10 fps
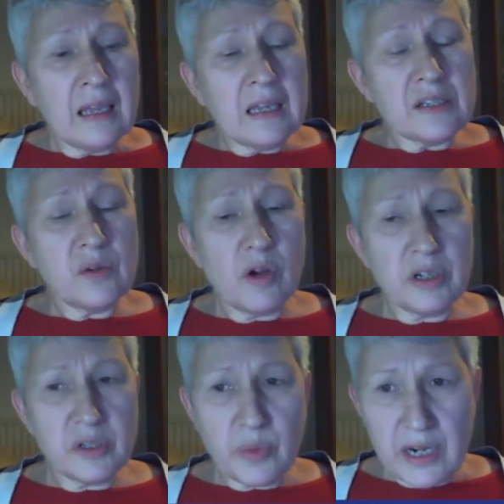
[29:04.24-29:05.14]
So what
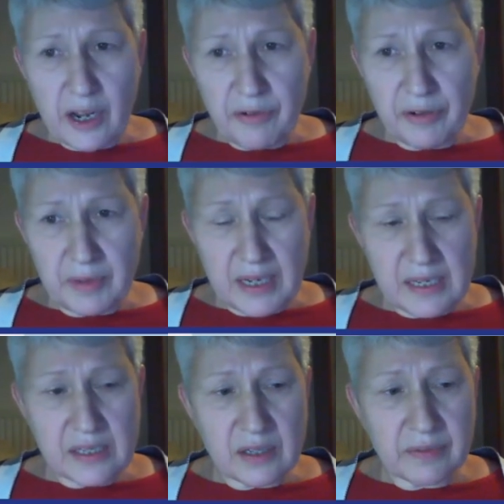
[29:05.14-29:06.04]
do we know from
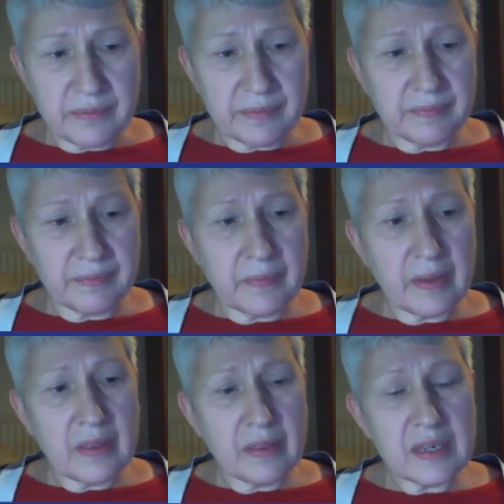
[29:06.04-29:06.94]
this?
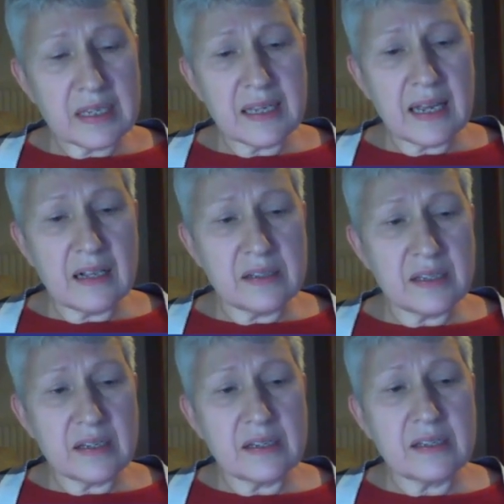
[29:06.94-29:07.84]
This tells
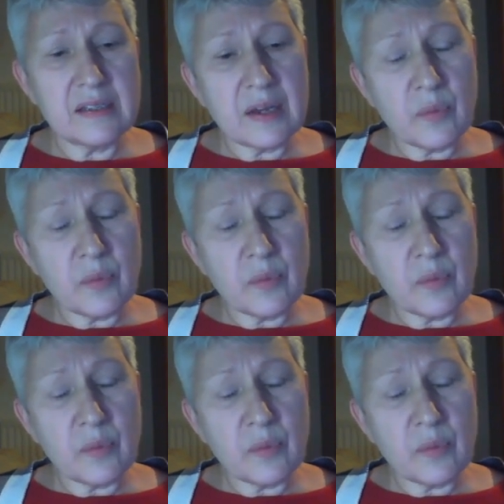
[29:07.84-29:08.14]
us that